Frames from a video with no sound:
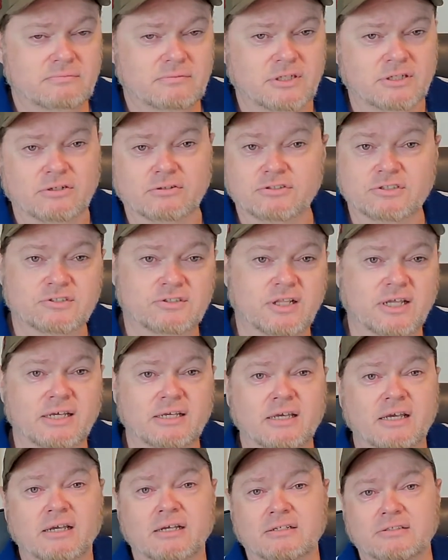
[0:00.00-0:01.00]
just
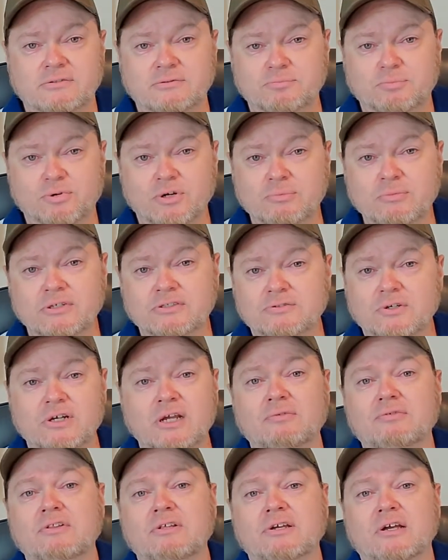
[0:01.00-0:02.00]
like pretty much
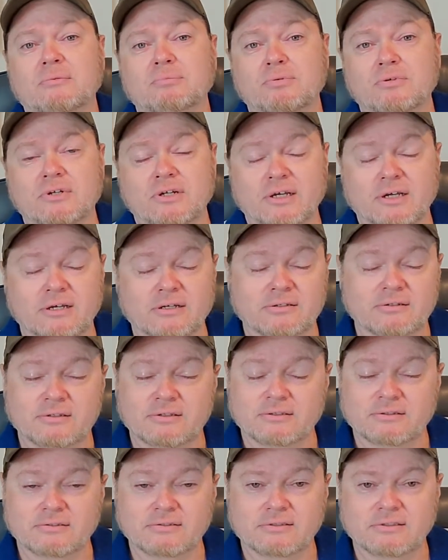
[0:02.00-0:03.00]
everything I put out
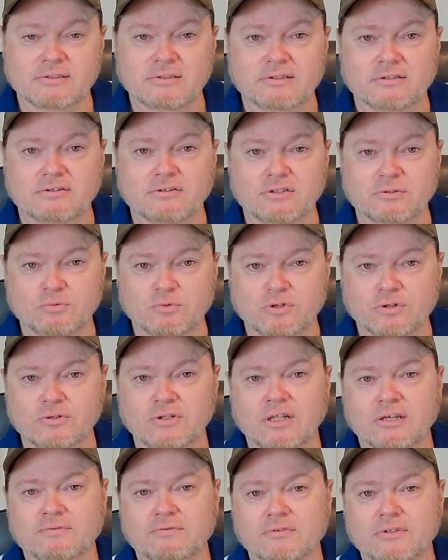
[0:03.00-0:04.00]
is, you want
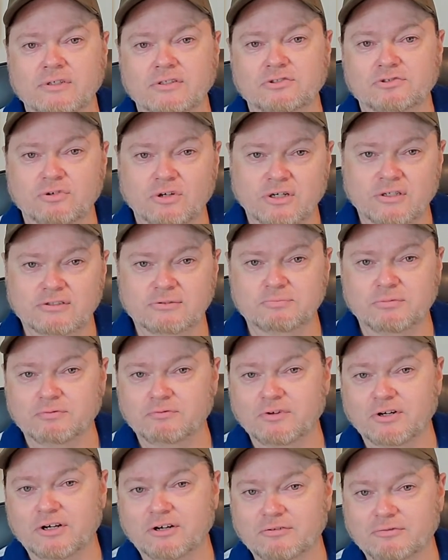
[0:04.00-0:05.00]
to definitely trust but
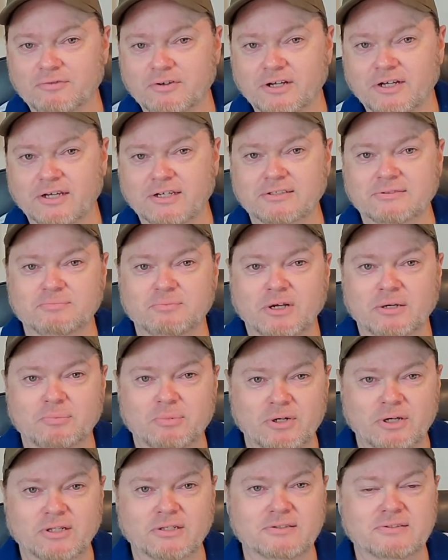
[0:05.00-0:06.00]
verify is my
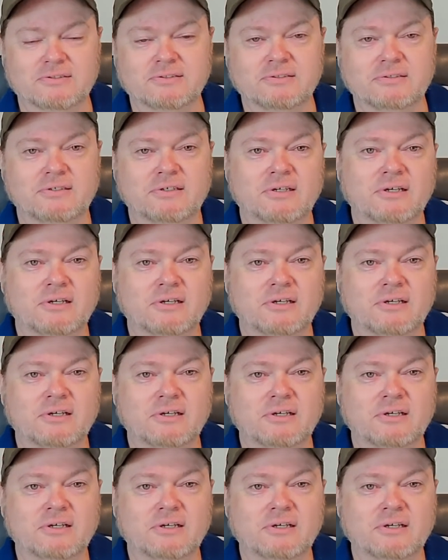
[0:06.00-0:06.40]
policy.